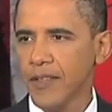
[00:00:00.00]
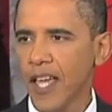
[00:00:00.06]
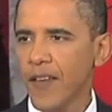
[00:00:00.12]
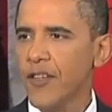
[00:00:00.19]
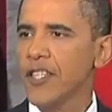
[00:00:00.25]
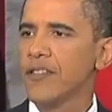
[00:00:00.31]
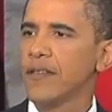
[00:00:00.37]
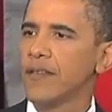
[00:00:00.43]

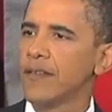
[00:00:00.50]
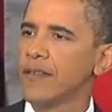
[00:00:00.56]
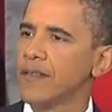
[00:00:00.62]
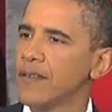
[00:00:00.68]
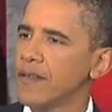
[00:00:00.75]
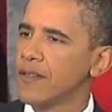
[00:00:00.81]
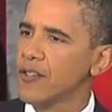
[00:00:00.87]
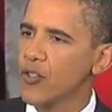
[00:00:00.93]
If you
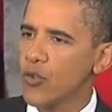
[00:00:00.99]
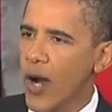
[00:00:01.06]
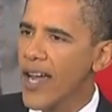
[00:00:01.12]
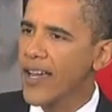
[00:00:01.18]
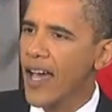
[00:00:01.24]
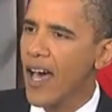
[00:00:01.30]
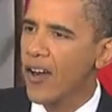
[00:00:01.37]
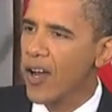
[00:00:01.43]

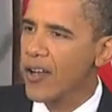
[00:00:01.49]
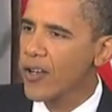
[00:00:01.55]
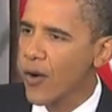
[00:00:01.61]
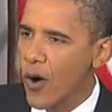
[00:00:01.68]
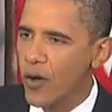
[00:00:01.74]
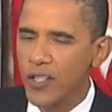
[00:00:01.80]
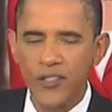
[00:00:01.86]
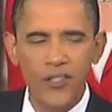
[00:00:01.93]
strike out on
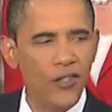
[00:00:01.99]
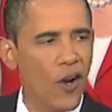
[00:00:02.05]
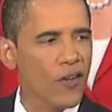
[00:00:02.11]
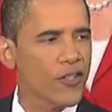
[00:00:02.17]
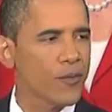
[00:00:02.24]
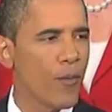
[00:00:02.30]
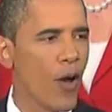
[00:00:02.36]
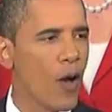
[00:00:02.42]
your own and start
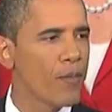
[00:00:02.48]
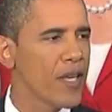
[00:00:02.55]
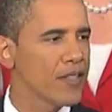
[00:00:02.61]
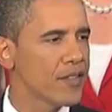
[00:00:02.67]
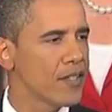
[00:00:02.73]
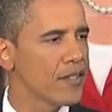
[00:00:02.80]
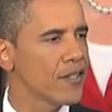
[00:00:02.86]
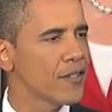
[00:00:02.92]
a small
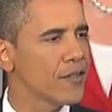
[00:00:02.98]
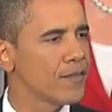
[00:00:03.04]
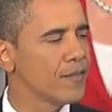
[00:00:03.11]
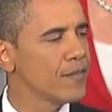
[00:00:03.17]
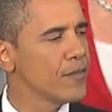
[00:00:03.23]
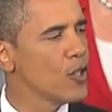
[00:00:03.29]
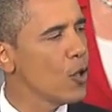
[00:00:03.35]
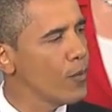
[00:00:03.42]
business,
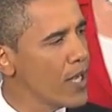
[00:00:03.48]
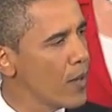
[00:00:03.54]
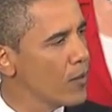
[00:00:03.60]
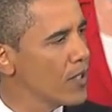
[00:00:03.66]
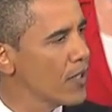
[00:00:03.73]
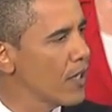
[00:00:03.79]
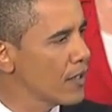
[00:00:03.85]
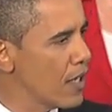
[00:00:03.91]
you'll be
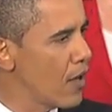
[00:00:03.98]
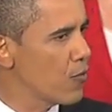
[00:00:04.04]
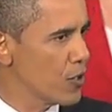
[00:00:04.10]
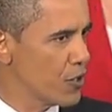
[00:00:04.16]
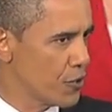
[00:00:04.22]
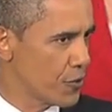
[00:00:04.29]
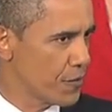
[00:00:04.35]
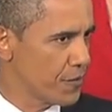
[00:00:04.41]
able to get
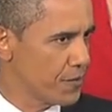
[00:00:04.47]
coverage.